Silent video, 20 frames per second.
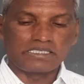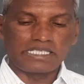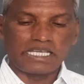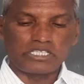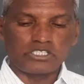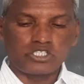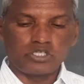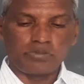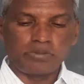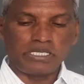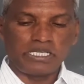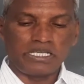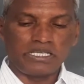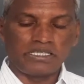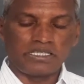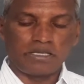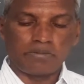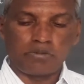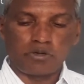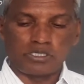said to be in
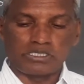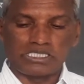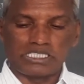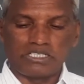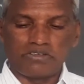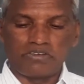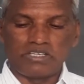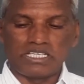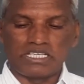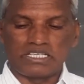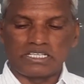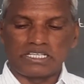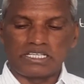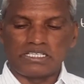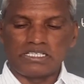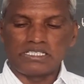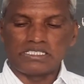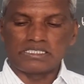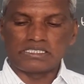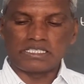the positive
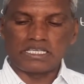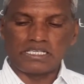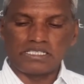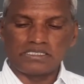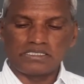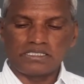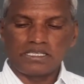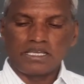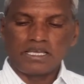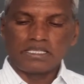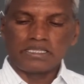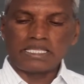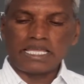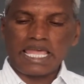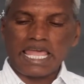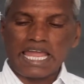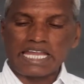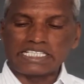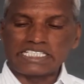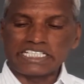degree since
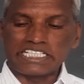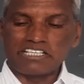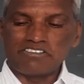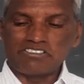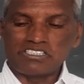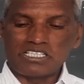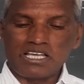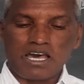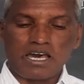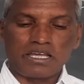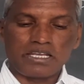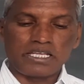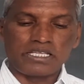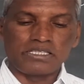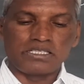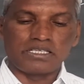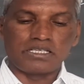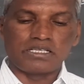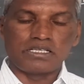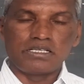the adjectives are
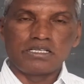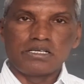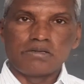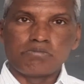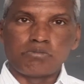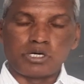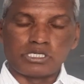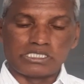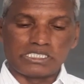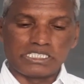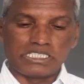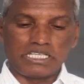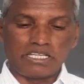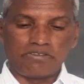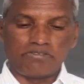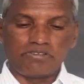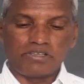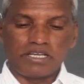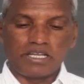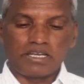in the
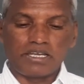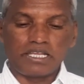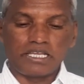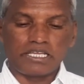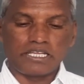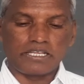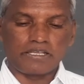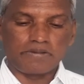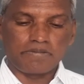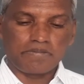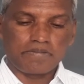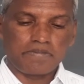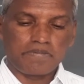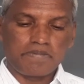positive degree.